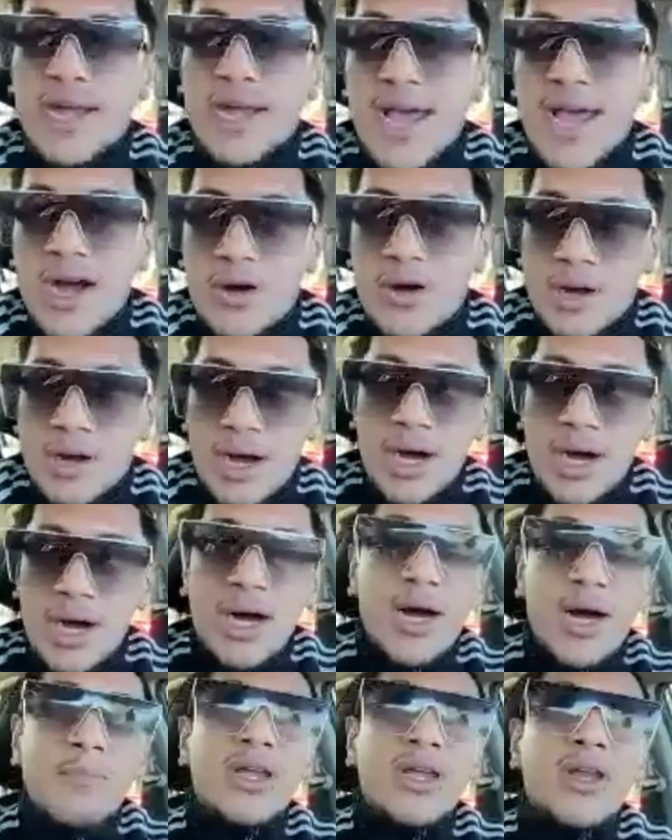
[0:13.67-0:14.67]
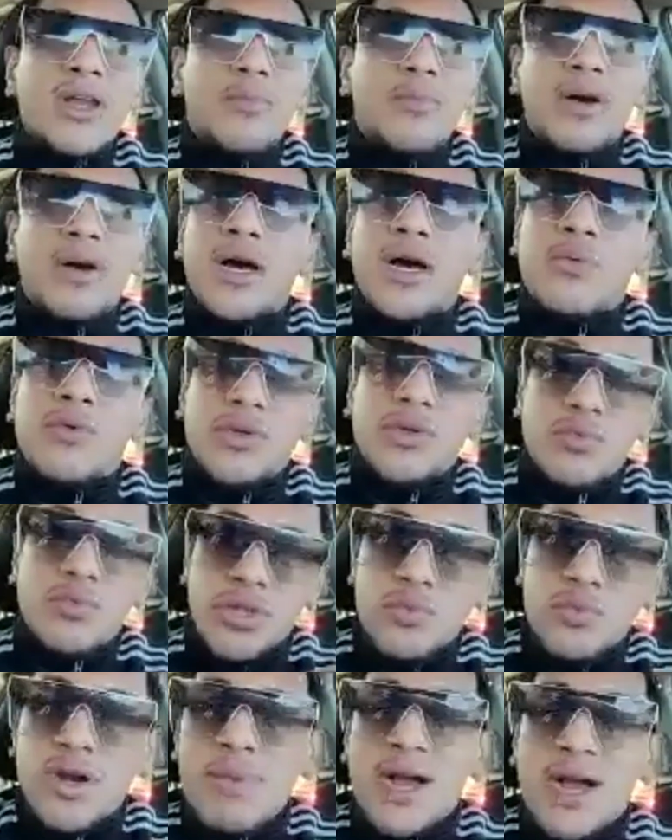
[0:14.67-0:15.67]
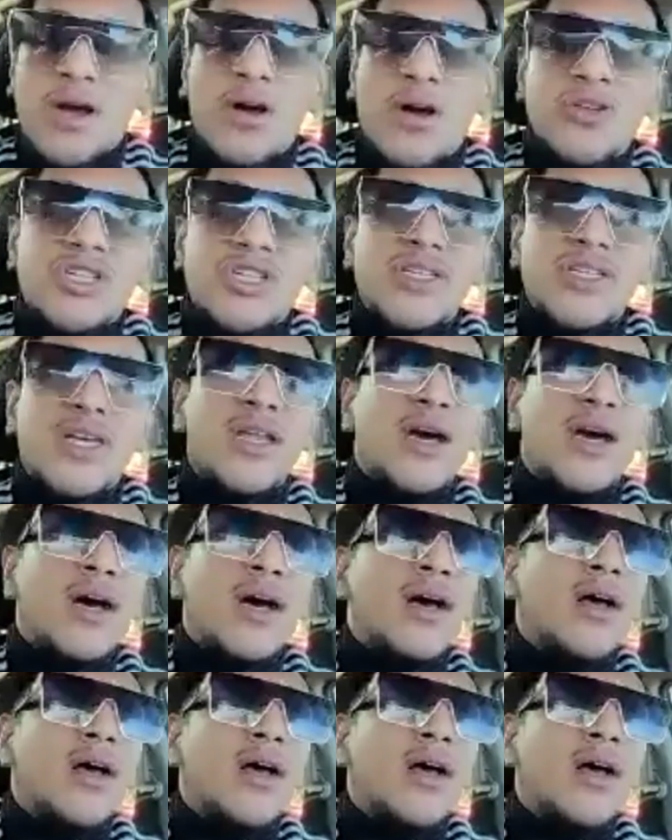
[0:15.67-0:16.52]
I'm meeting up with one of my coaches and a